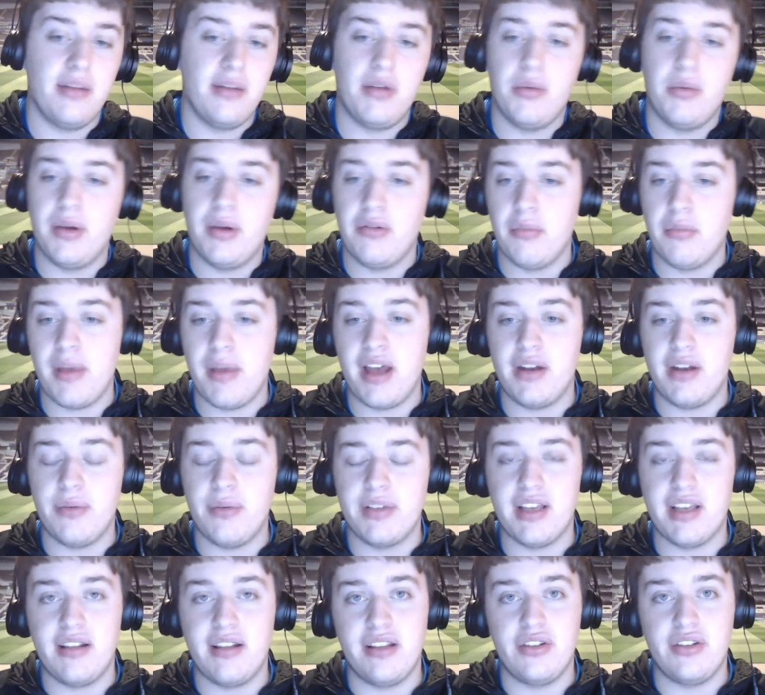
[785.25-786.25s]
Now, when Romano
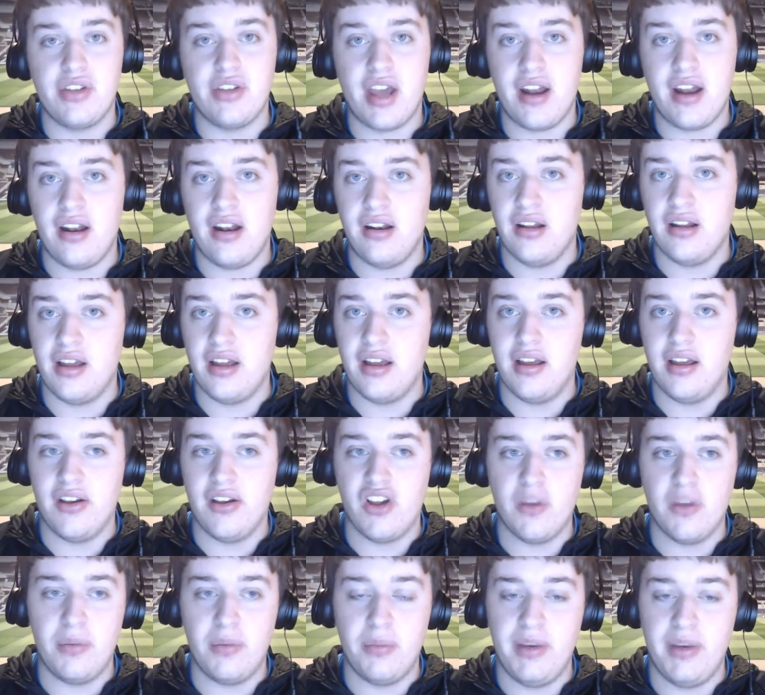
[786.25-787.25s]
was on this channel uh, a
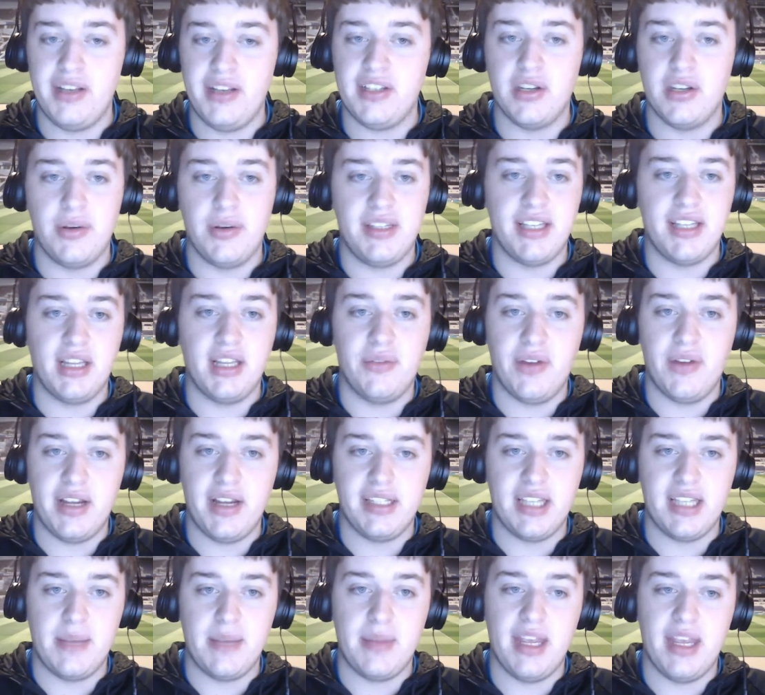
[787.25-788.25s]
couple of weeks ago, he said the very
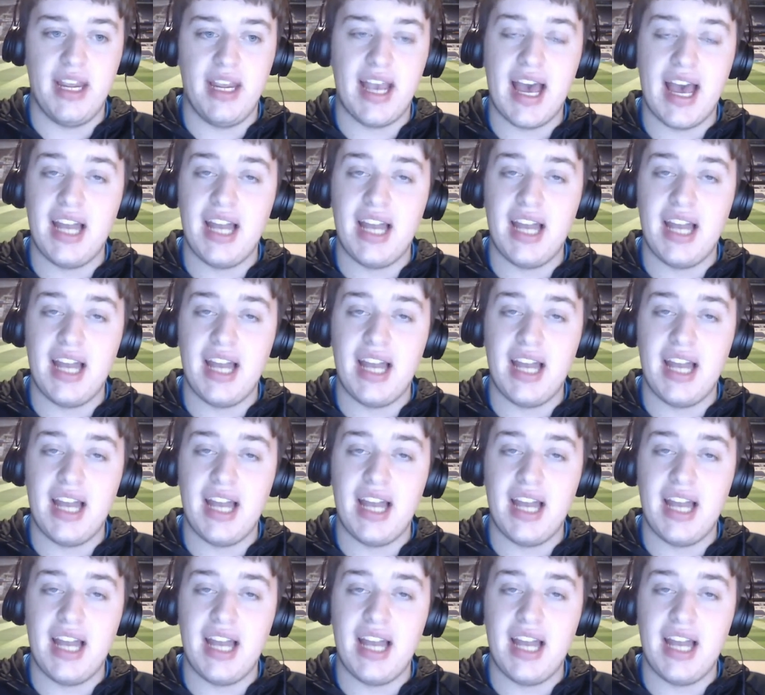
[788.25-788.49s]
same thing.